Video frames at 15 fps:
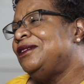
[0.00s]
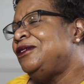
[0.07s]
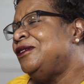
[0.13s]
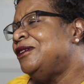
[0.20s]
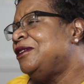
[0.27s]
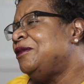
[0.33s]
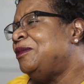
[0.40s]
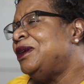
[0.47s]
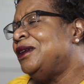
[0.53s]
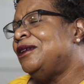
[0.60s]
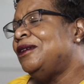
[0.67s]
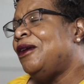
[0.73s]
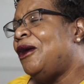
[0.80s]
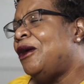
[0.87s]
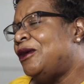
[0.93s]
has just been
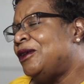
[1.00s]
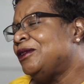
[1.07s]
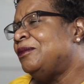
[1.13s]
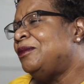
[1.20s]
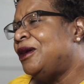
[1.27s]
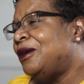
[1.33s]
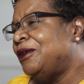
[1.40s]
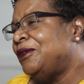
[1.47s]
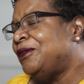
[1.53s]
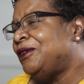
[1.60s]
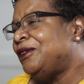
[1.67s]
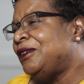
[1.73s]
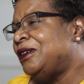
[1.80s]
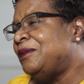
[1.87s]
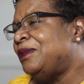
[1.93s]
an awesome
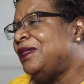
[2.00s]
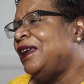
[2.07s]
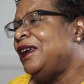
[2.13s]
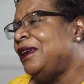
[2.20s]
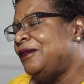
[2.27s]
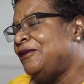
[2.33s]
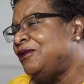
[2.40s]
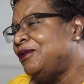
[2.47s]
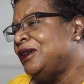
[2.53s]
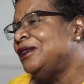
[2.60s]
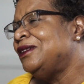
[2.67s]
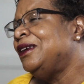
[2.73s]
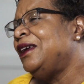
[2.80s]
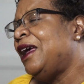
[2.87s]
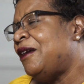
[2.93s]
partnership. They
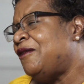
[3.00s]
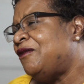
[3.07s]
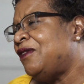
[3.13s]
really have